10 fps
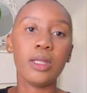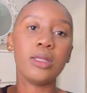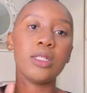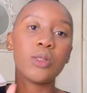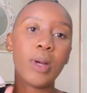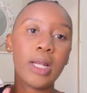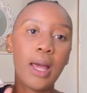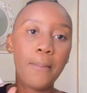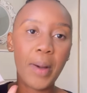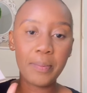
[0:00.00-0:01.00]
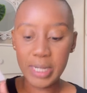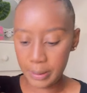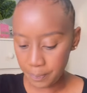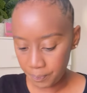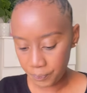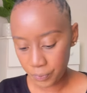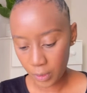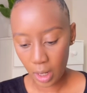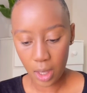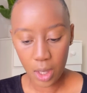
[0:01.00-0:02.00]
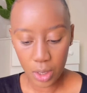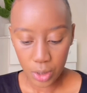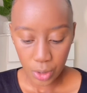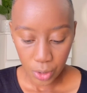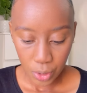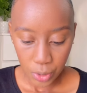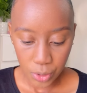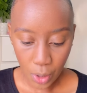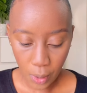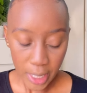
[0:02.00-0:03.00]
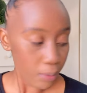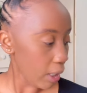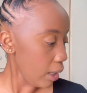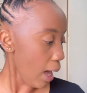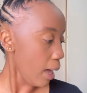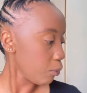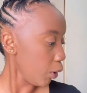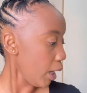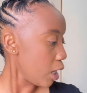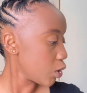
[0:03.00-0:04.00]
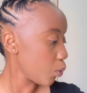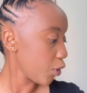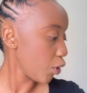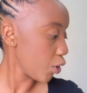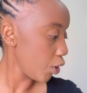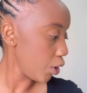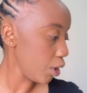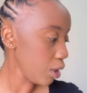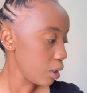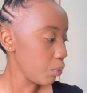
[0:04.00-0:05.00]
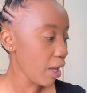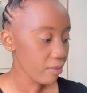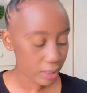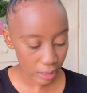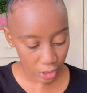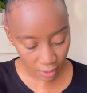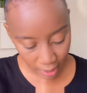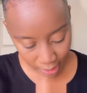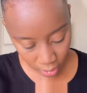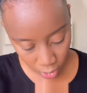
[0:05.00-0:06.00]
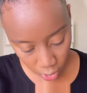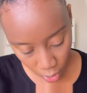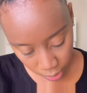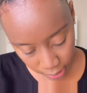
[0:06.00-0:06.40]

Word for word: this one bubbly so anyway i am going out with her we haven't seen each other in a long